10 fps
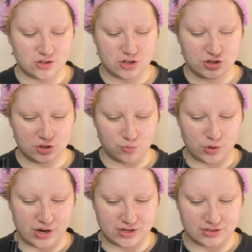are the two
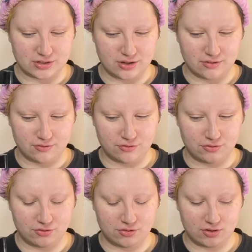brands of
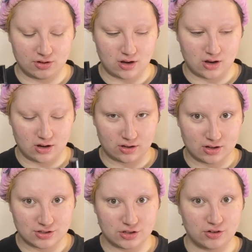
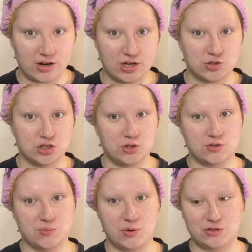concealer I usually use
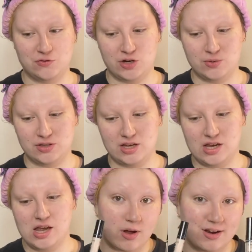the most frequently.
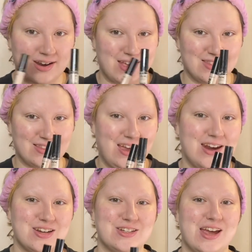On in the
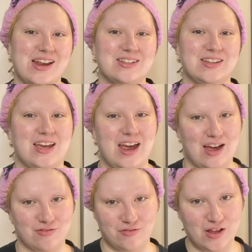lightest shades that they have
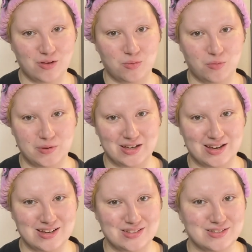available
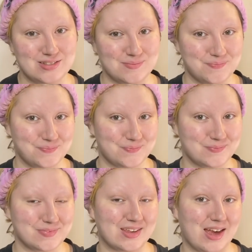because
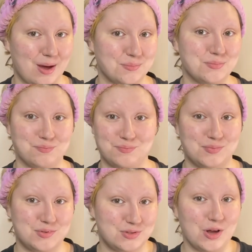I'm
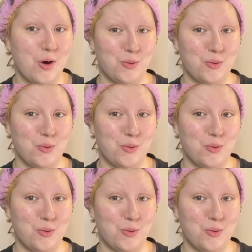so